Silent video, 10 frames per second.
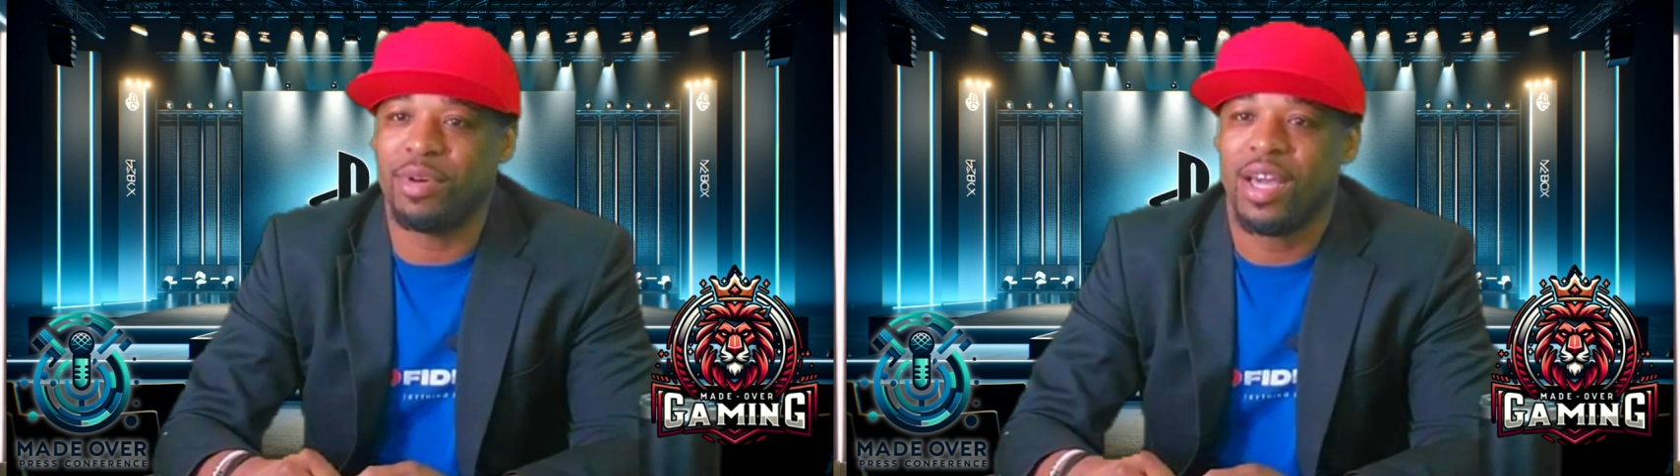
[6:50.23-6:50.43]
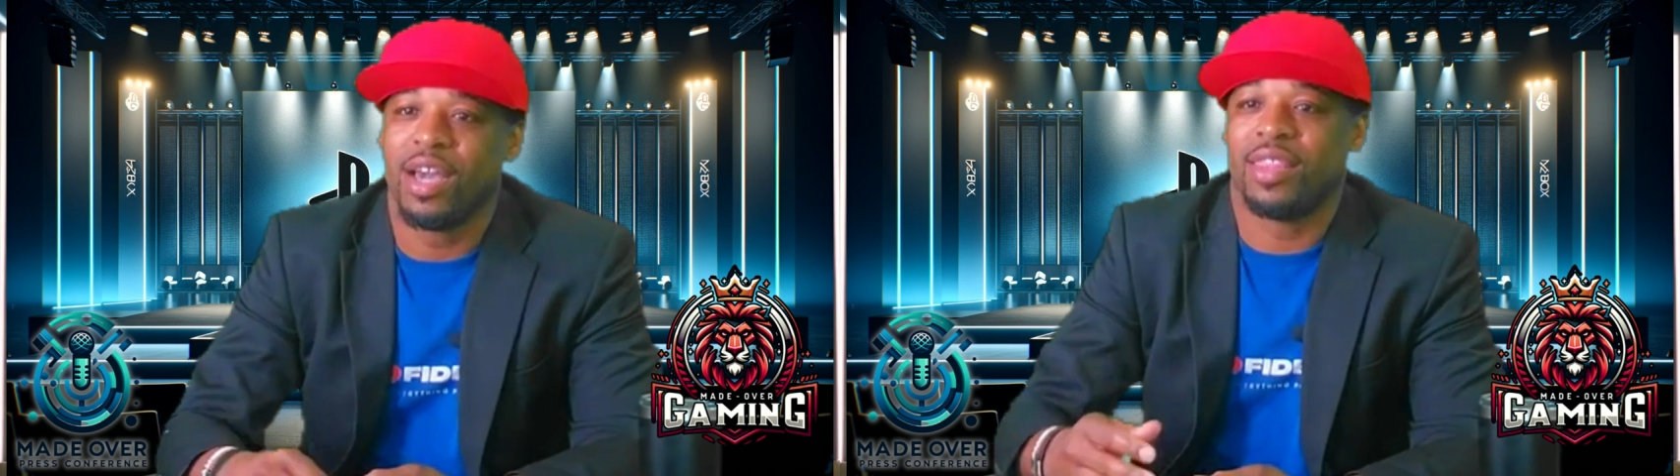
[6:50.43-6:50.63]

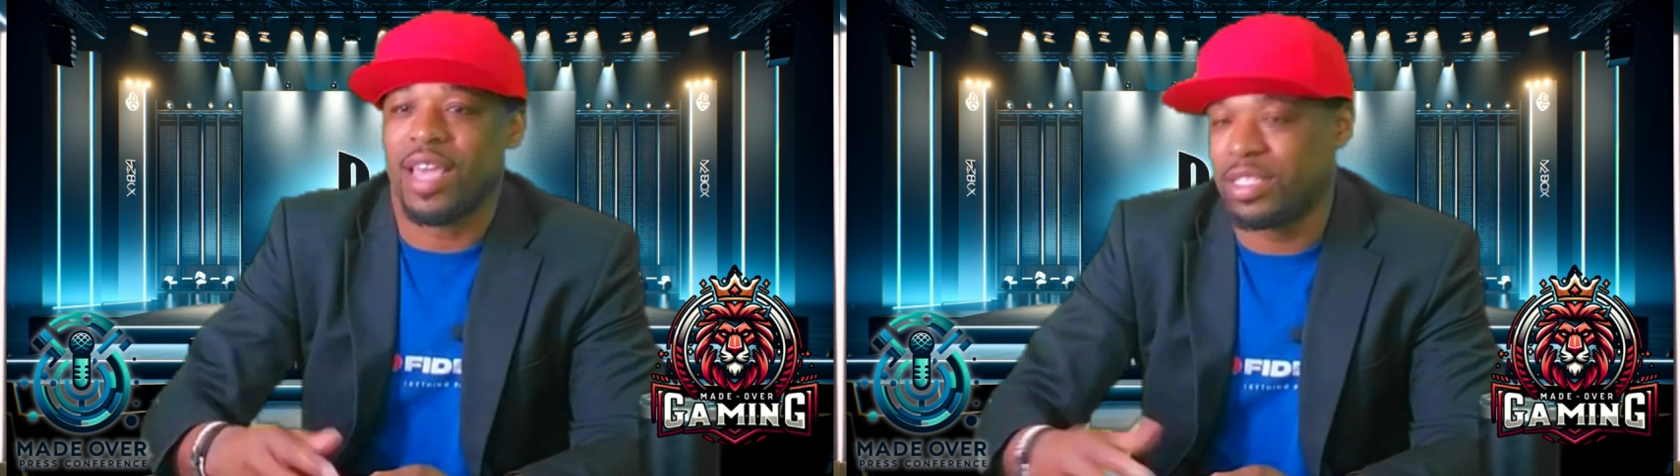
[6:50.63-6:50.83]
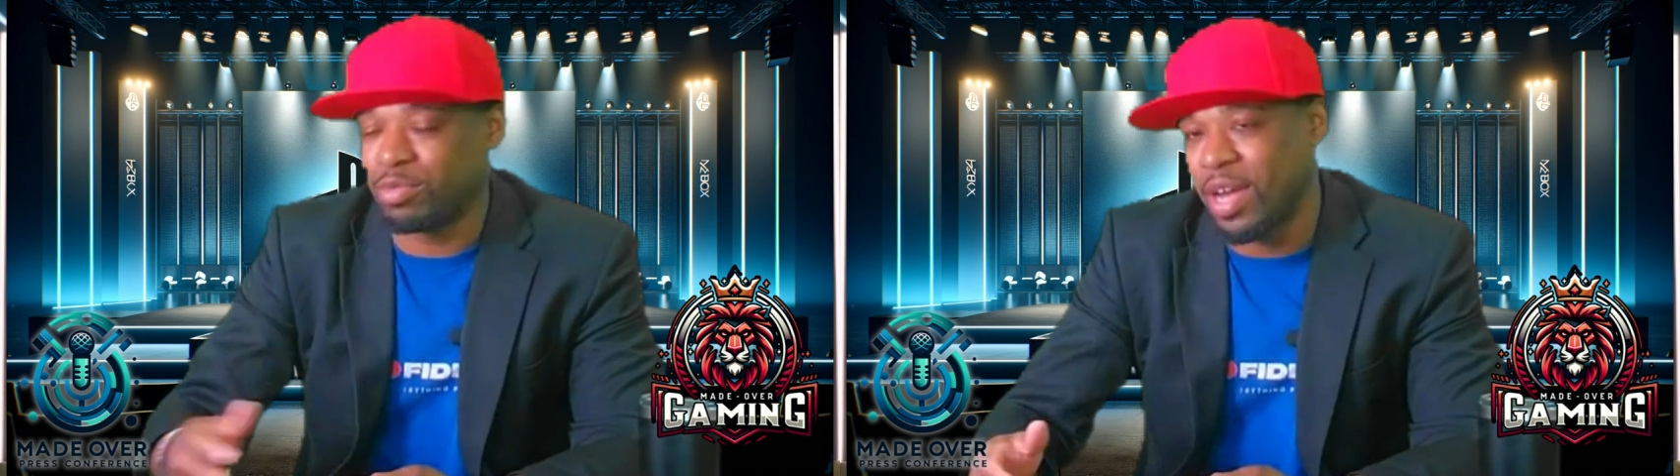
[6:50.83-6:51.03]
but
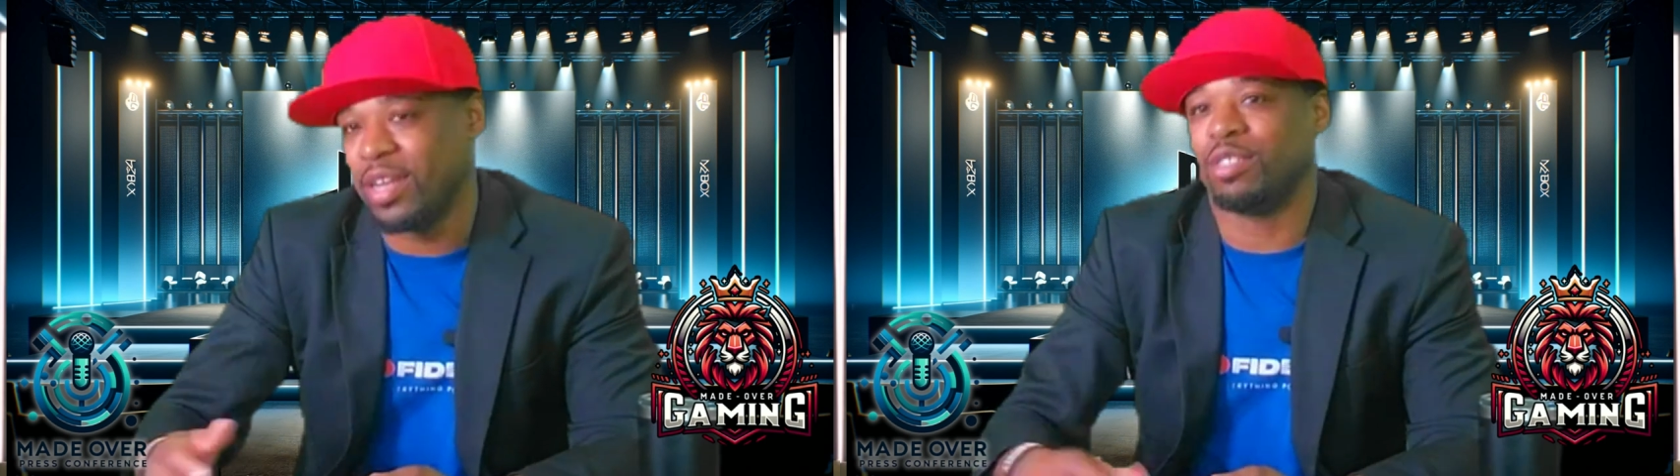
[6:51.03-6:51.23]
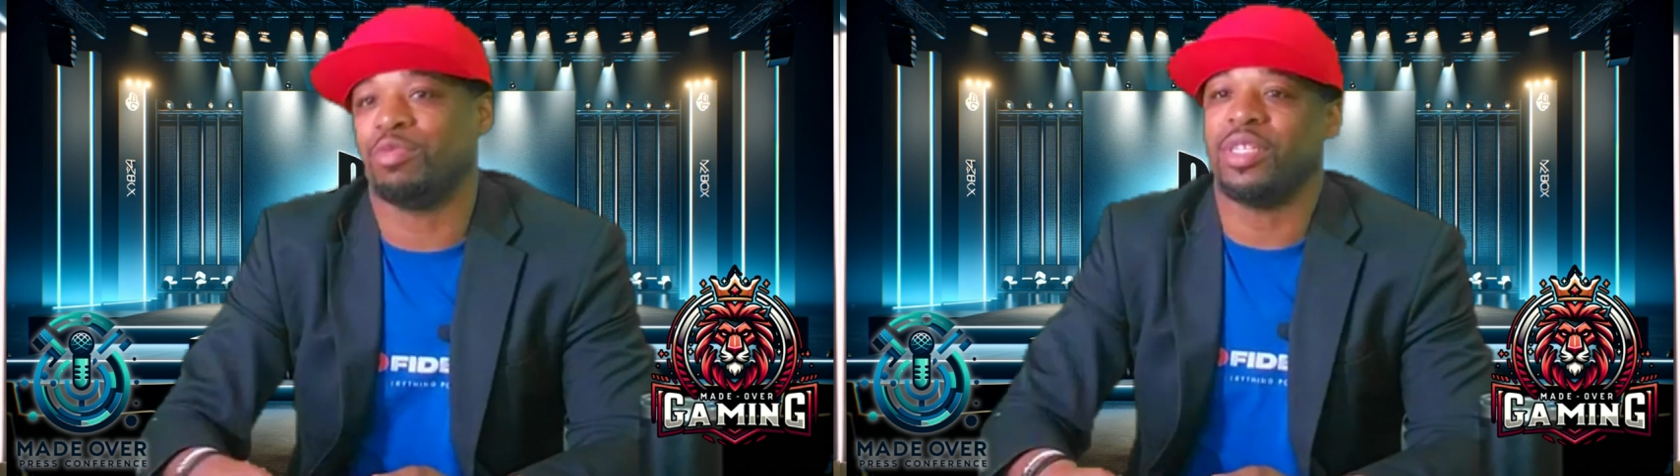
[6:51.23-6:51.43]
that's
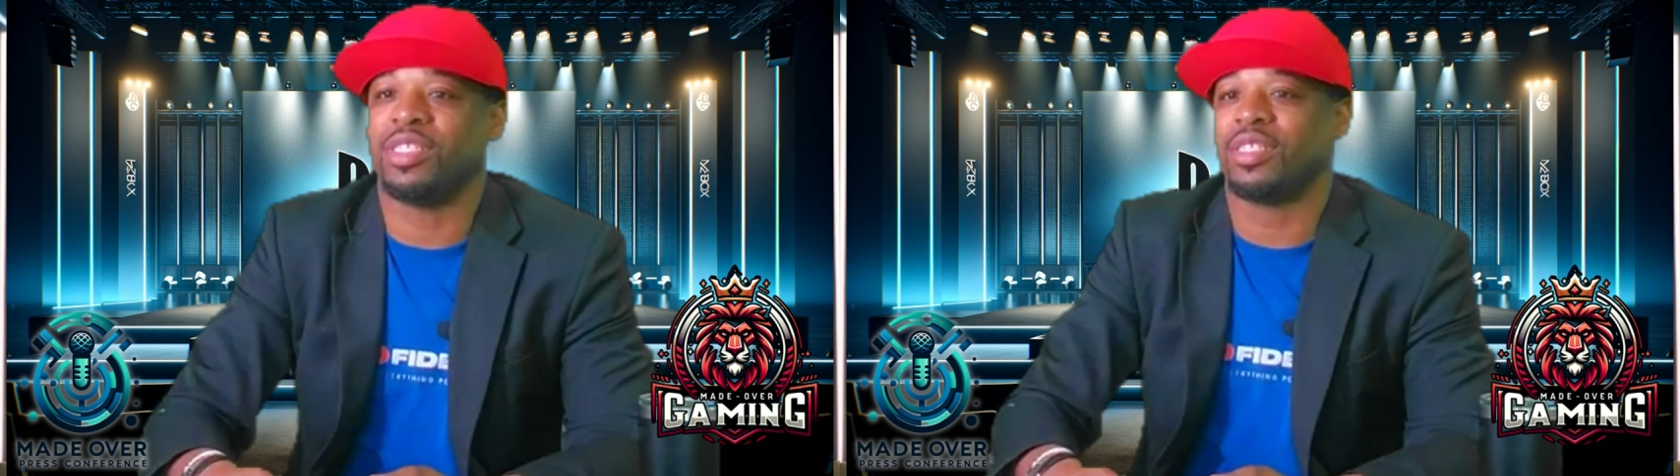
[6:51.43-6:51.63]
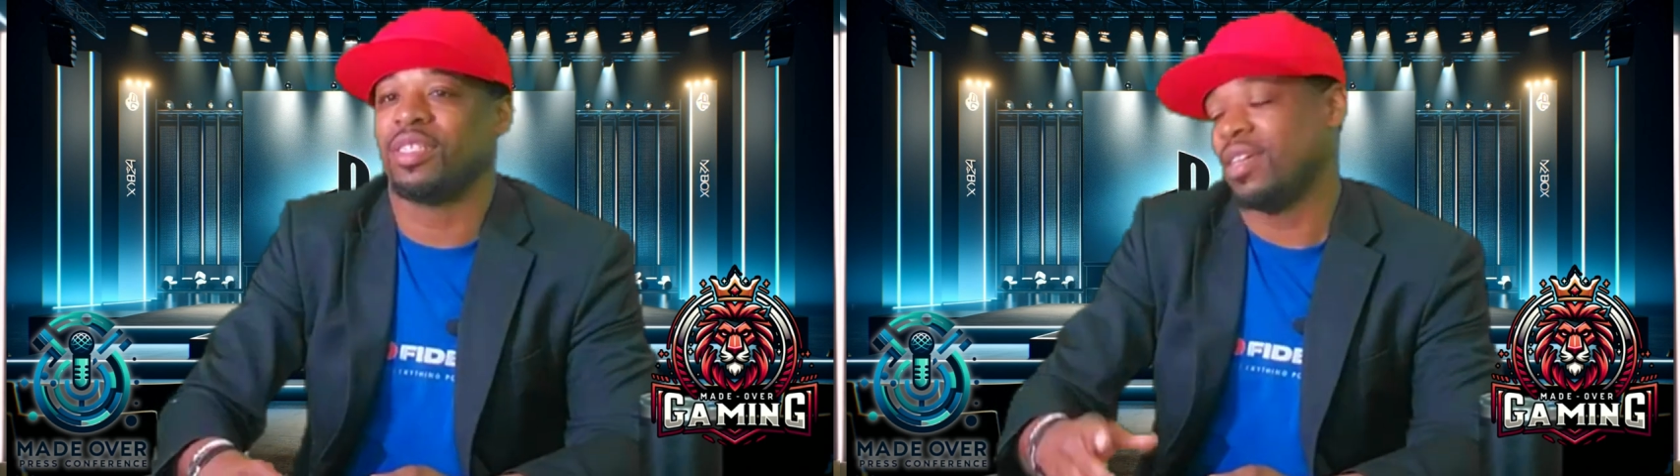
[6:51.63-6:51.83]
why the
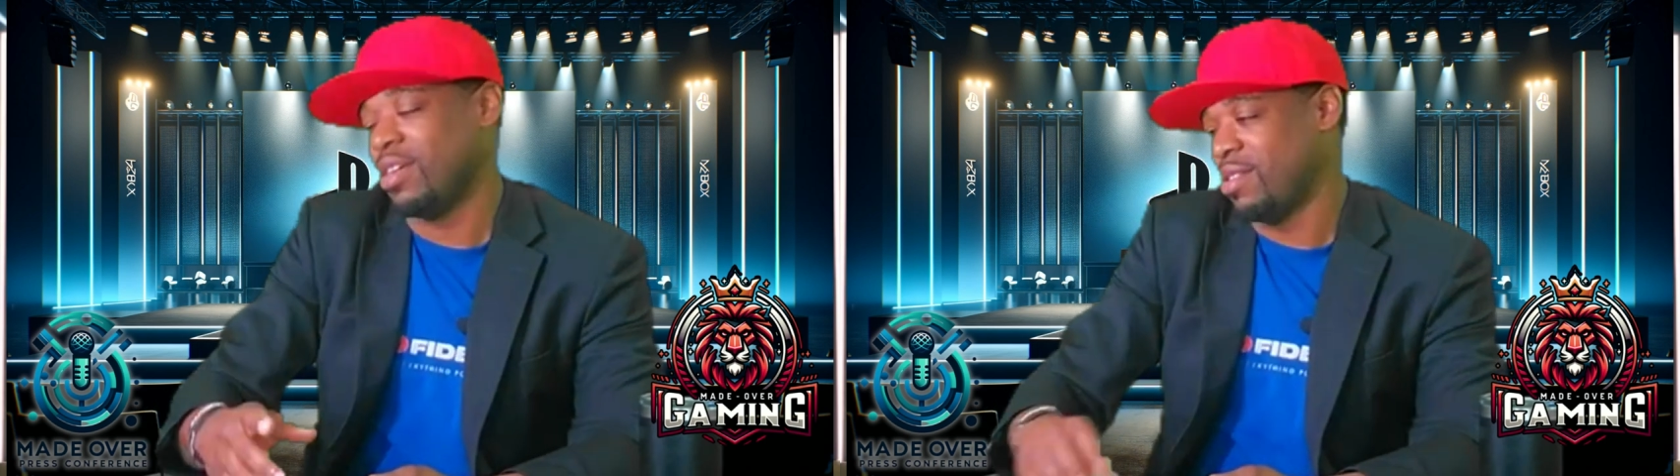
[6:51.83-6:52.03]
switch.